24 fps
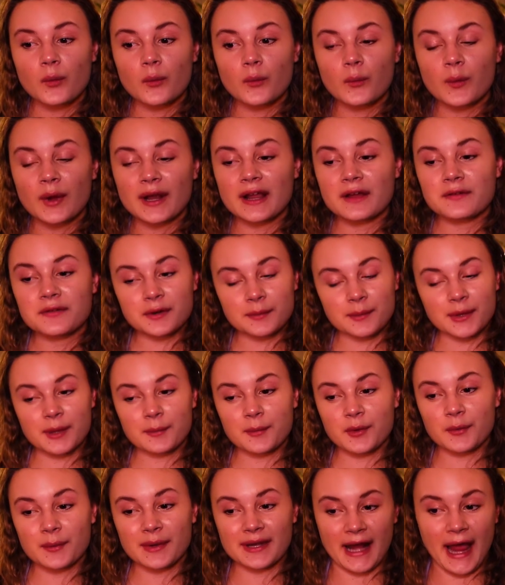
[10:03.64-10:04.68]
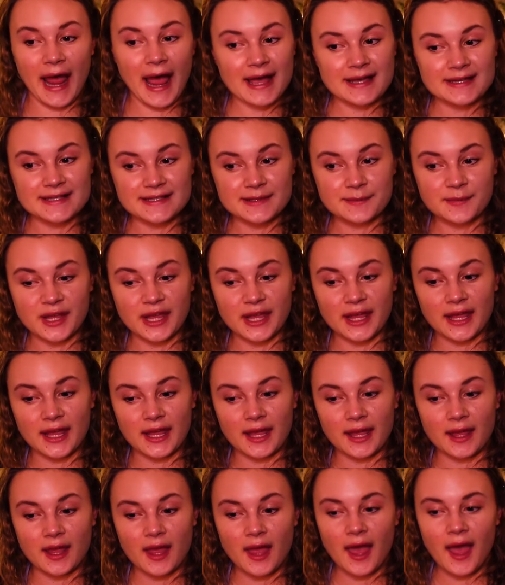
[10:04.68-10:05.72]
whenever people would ask
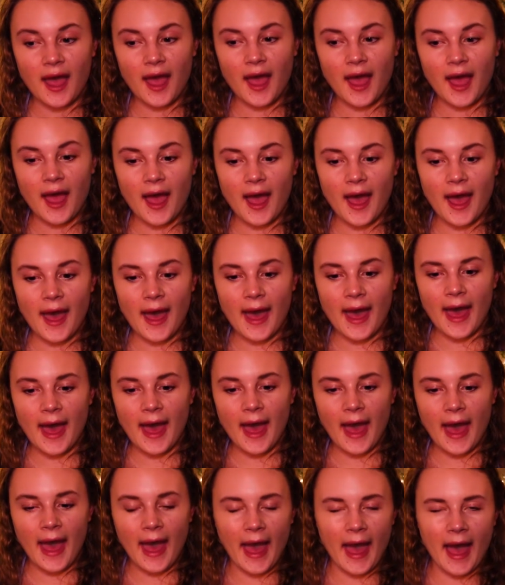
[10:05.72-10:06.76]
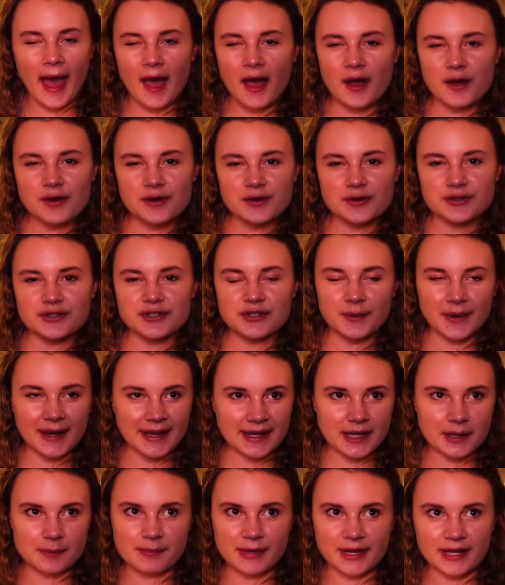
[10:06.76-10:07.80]
me How do I
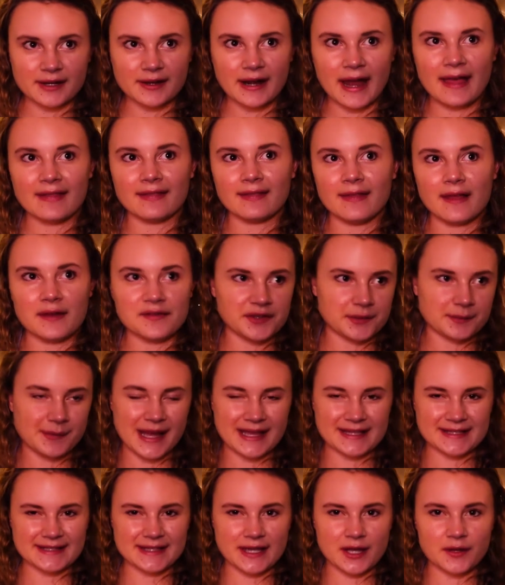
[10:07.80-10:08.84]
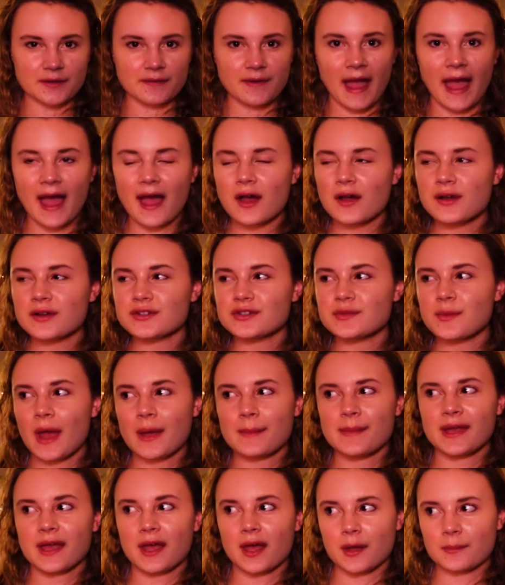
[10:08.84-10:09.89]
get better at loving myself? How do I
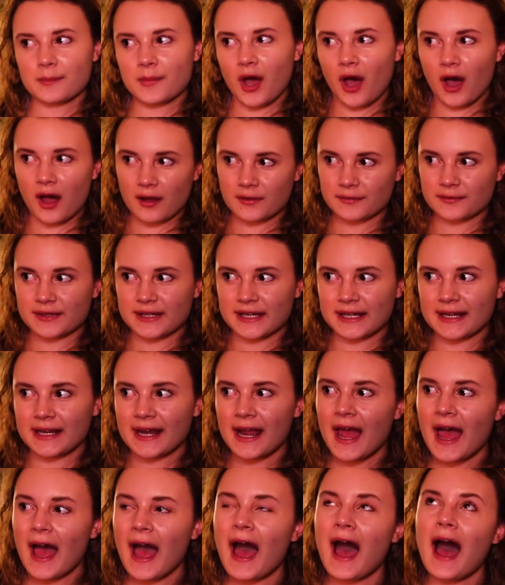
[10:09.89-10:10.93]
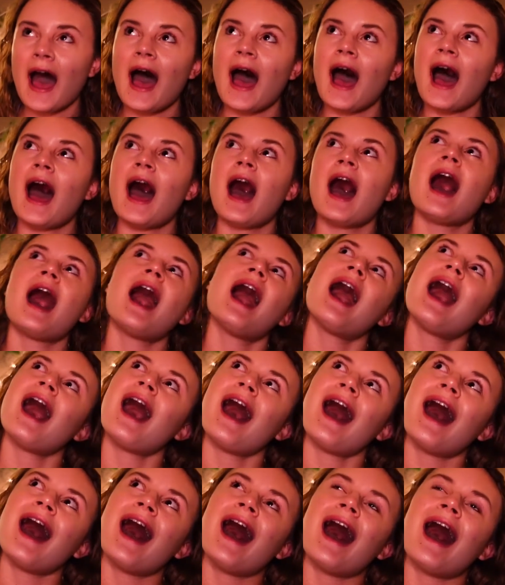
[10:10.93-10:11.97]
become confident?
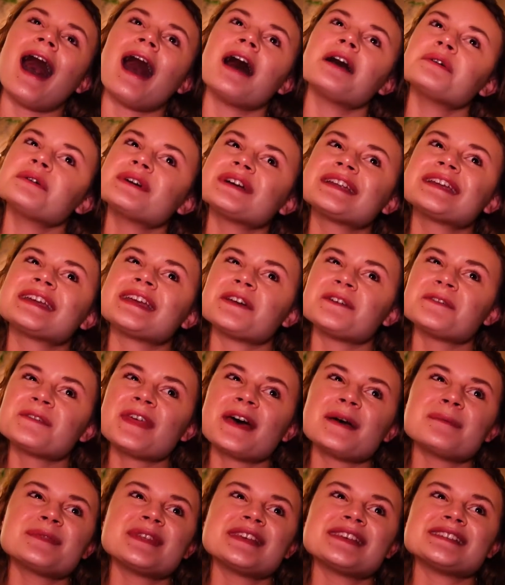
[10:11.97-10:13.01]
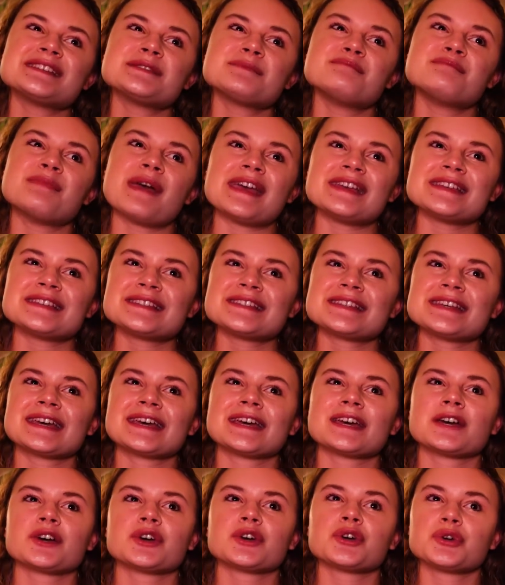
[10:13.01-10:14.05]
I would give them these
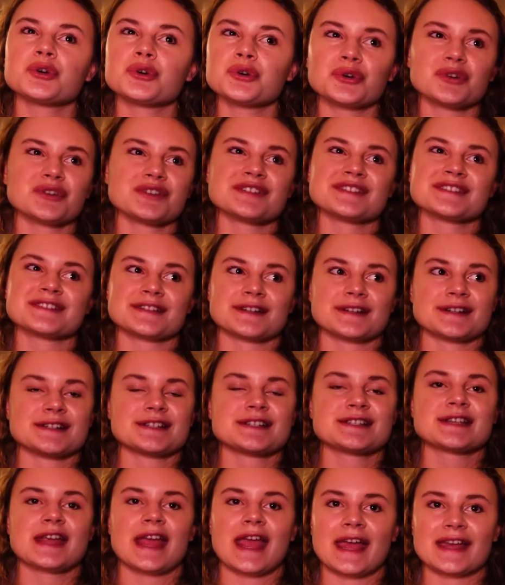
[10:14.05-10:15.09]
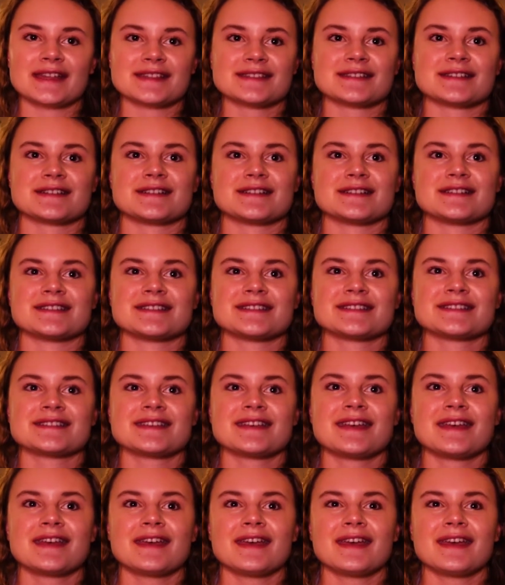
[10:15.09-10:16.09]
basic Google search answers